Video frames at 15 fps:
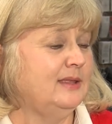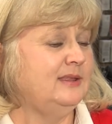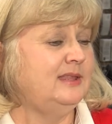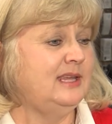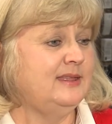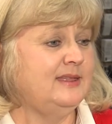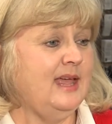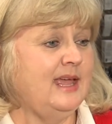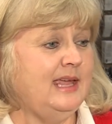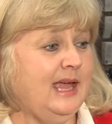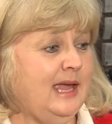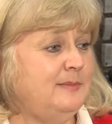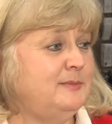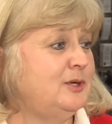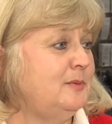Then they
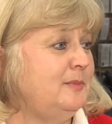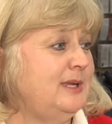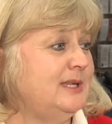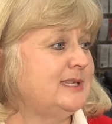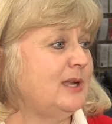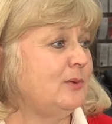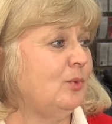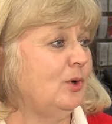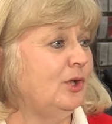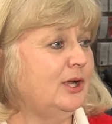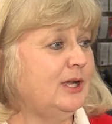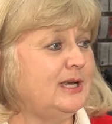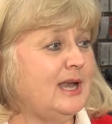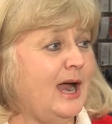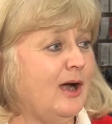came to me and said, we're
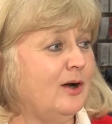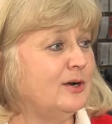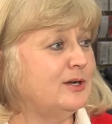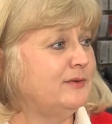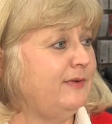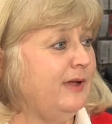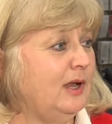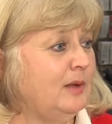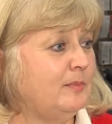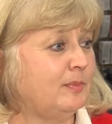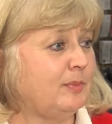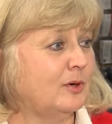looking to hire a development